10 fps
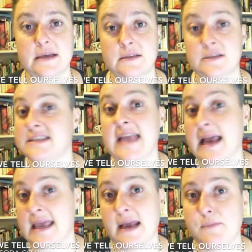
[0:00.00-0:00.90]

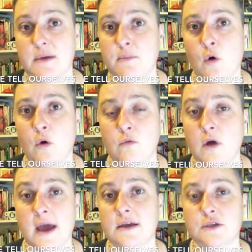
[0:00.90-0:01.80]
snacking a bit more,
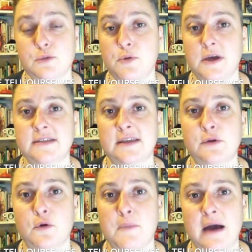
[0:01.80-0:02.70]
right? Because you're putting something in
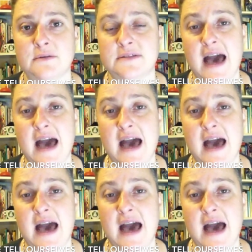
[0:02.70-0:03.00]
your mouth,